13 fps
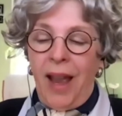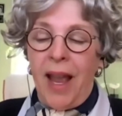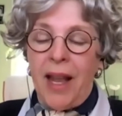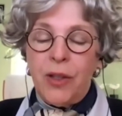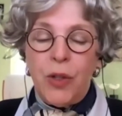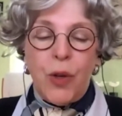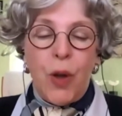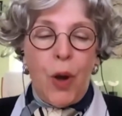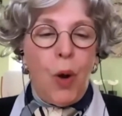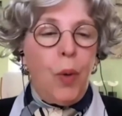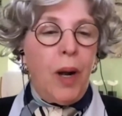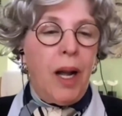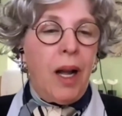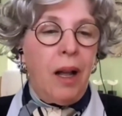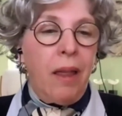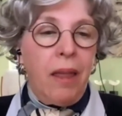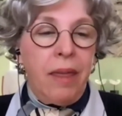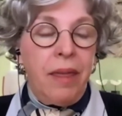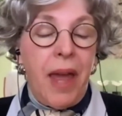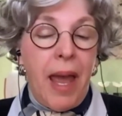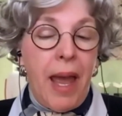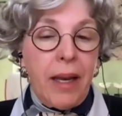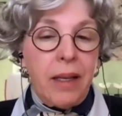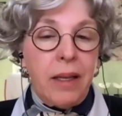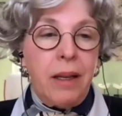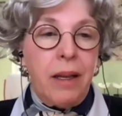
And so that